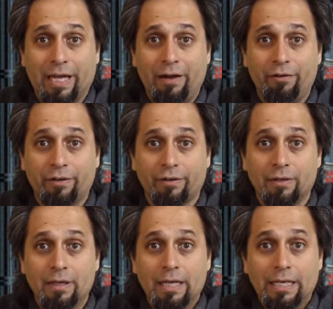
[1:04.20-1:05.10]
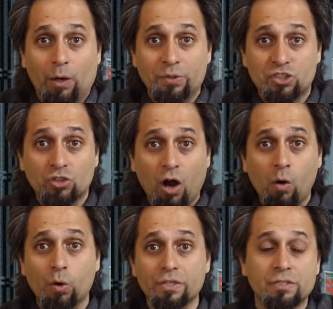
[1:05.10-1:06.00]
character. Now in
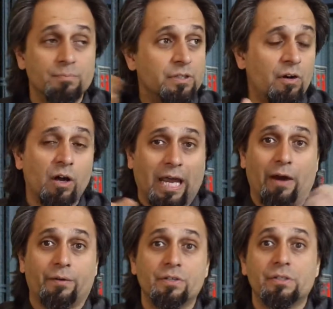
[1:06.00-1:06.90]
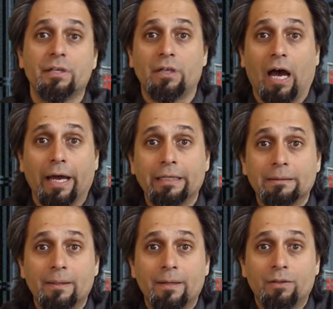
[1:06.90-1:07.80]
Star Wars, there are characters that die,
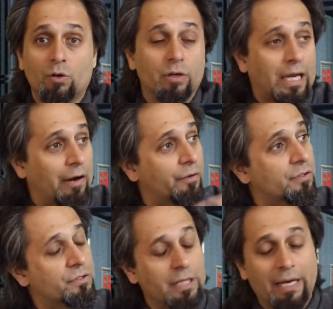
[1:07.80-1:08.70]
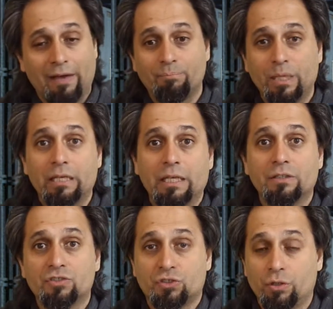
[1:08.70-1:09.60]
there are characters that have been
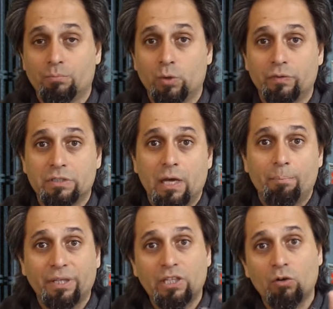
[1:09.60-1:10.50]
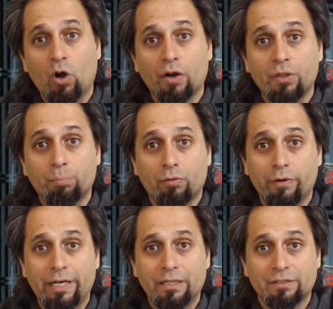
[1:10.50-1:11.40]
in certain movies, but there are the
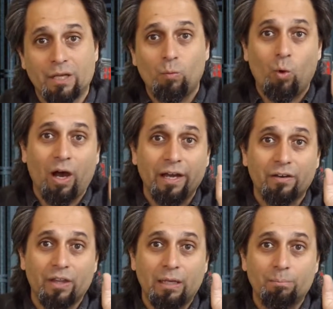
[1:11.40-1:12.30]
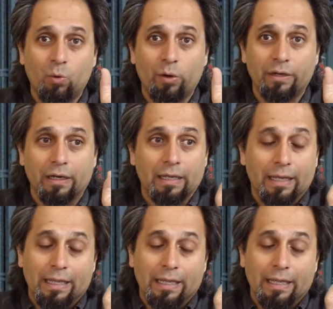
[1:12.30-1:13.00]
perennials. And why are they important?